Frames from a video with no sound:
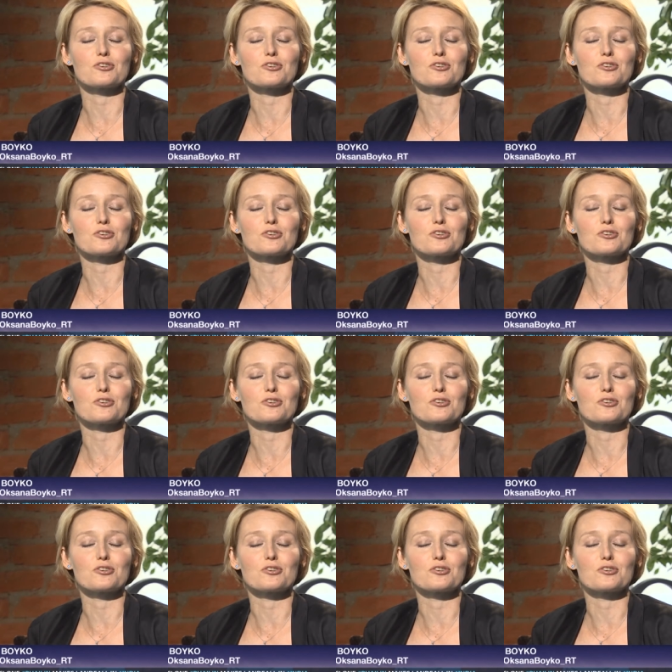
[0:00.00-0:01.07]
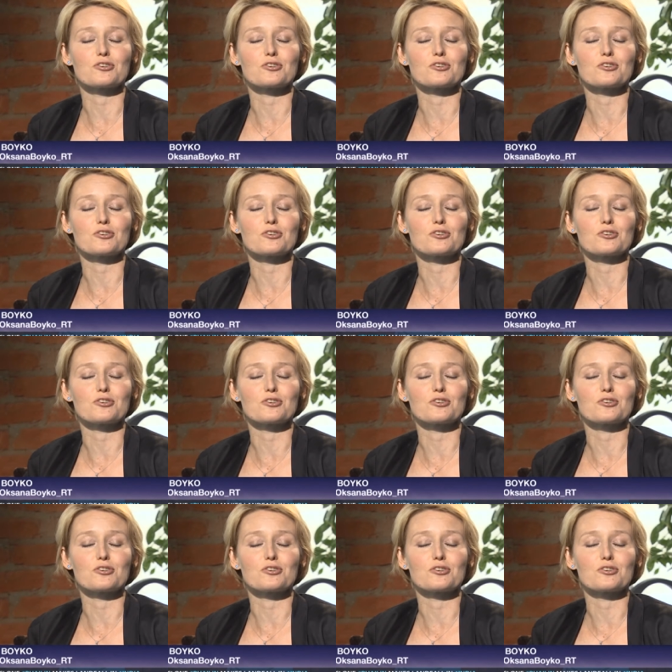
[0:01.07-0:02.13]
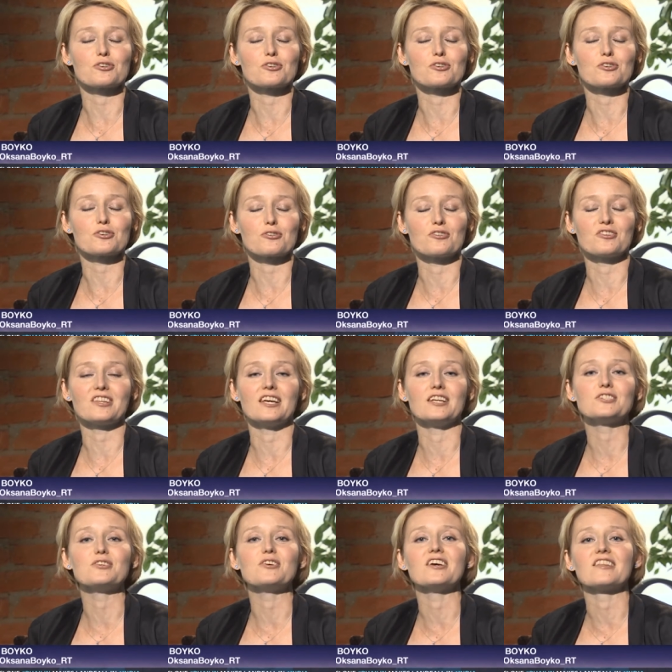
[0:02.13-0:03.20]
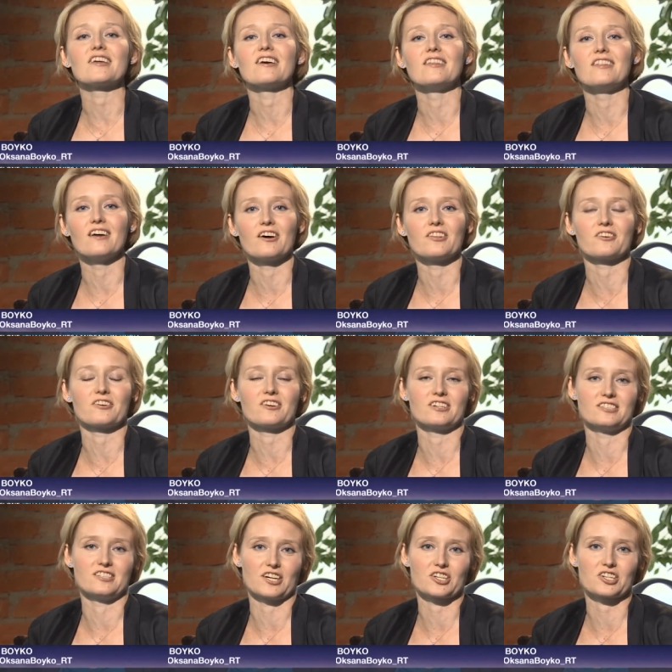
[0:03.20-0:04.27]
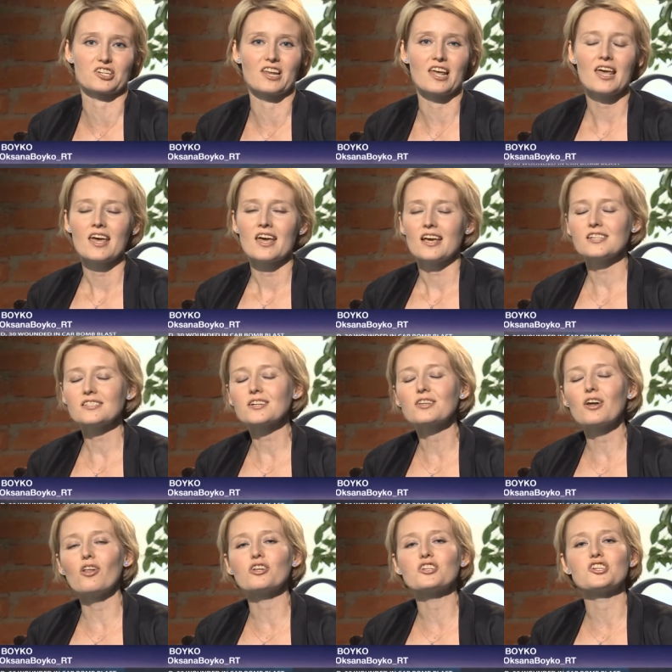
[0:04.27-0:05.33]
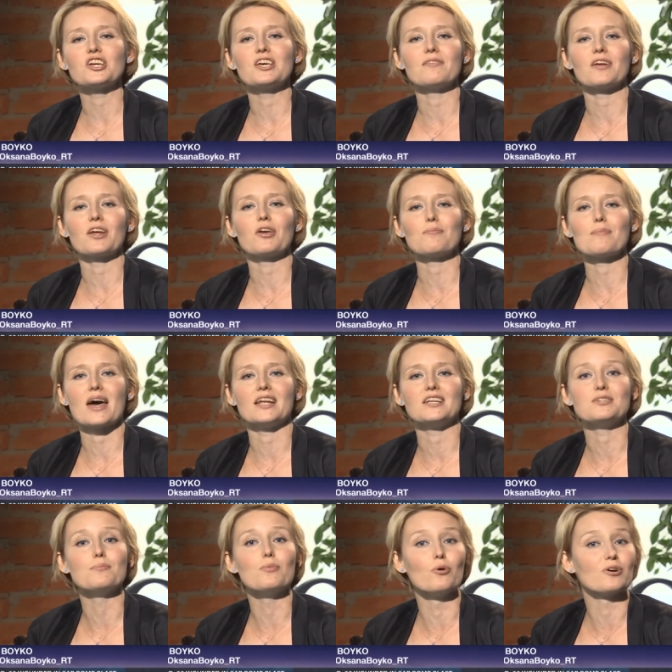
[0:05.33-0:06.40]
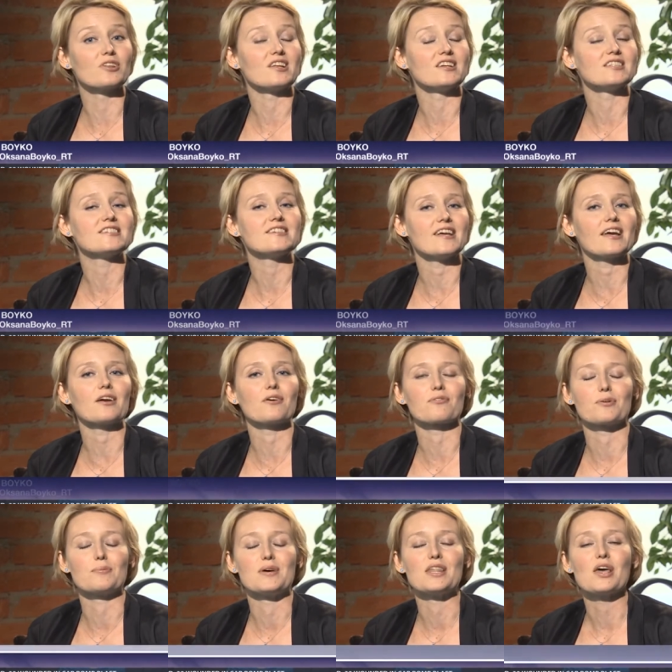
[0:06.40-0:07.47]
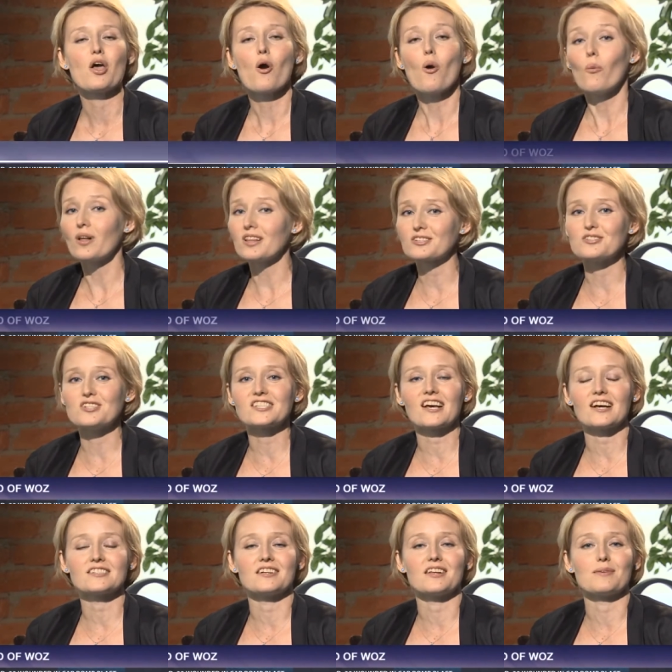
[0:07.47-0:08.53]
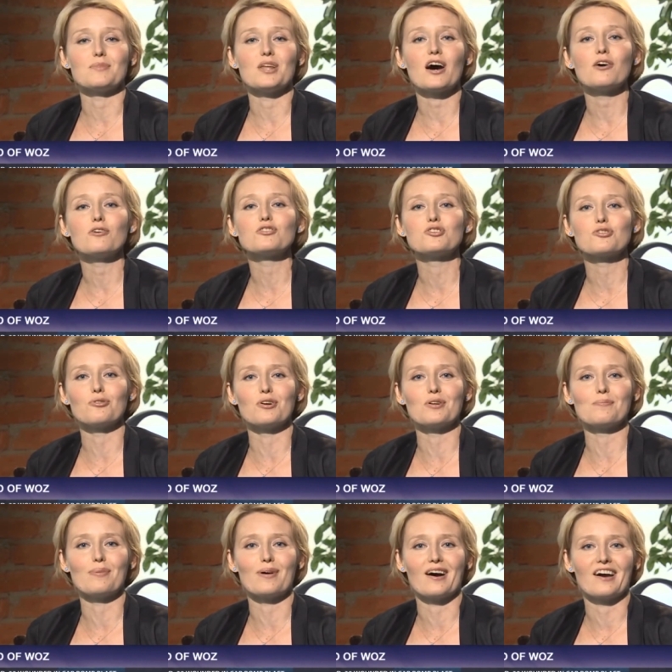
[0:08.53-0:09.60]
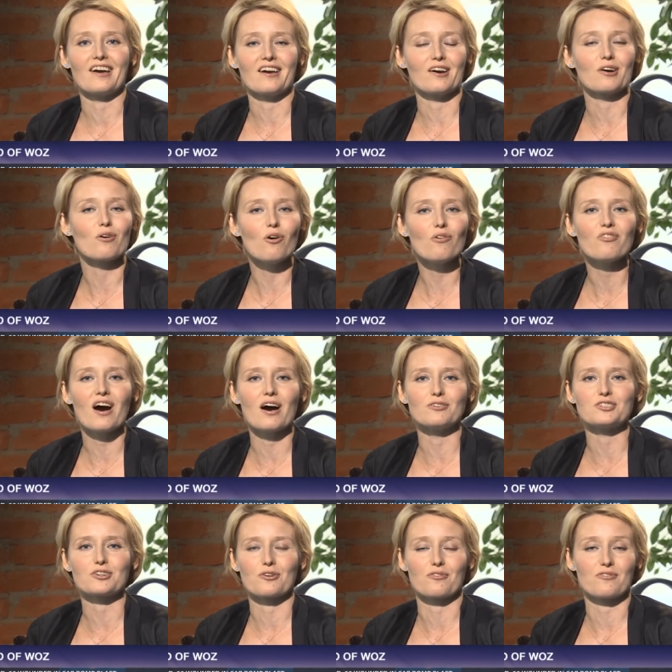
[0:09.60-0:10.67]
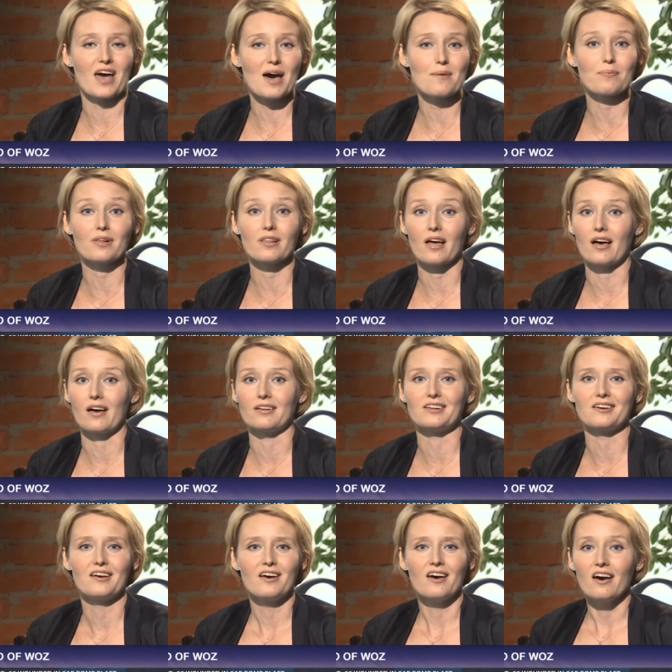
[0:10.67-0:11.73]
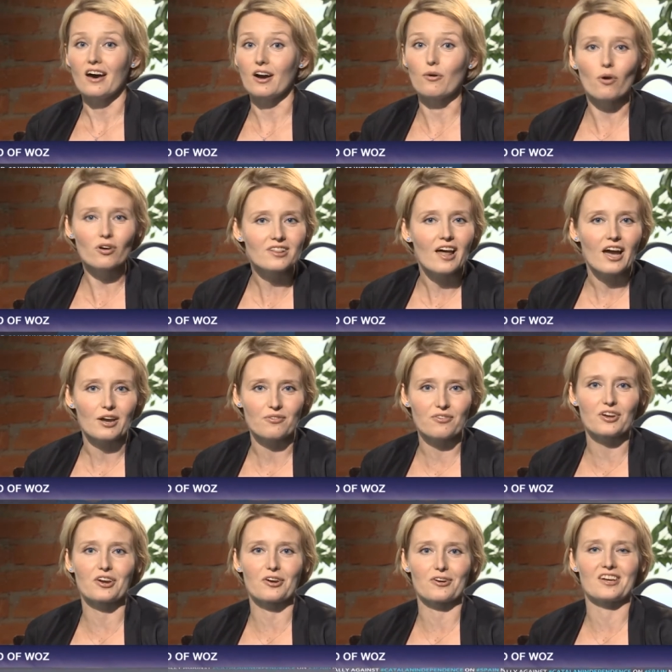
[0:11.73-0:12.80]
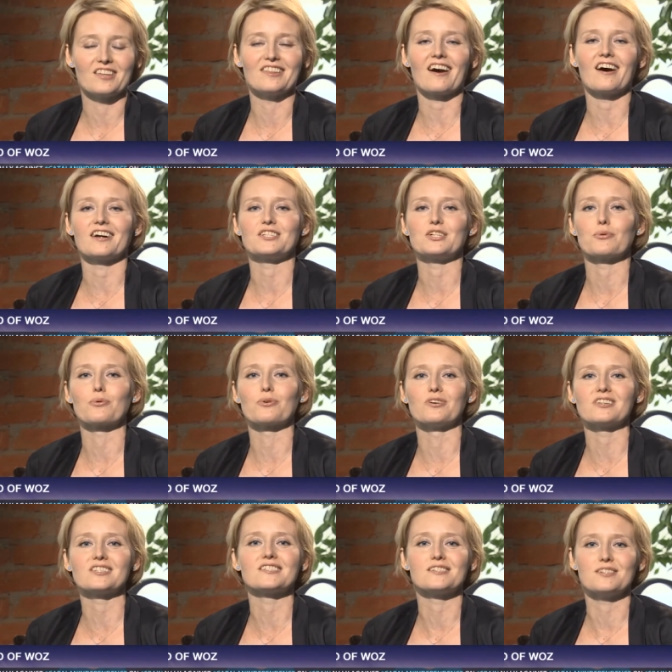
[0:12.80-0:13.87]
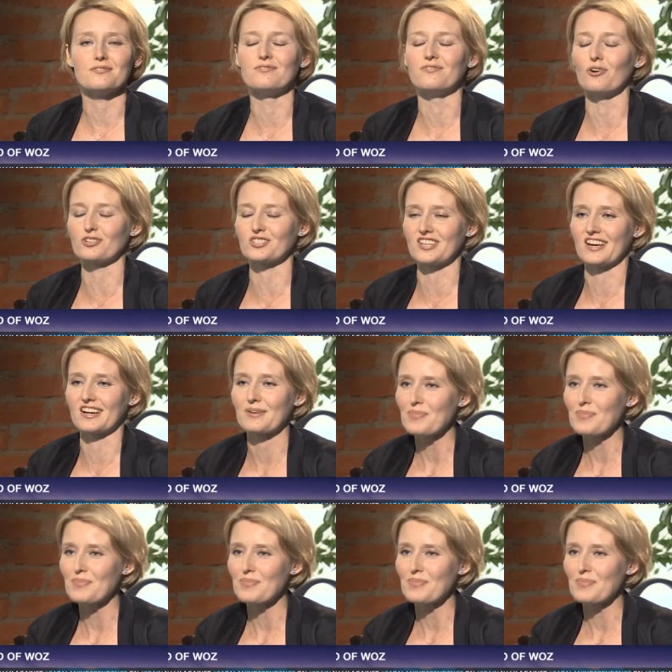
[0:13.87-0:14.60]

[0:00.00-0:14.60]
promise of liberation from hard labor, but soon turned into yet another addiction. Is technology giving humanity more than it's taking from it? Well, to discuss that, I'm now joined by a co-founder of Apple and a godlike figure in the IT world, Steve Wozniak.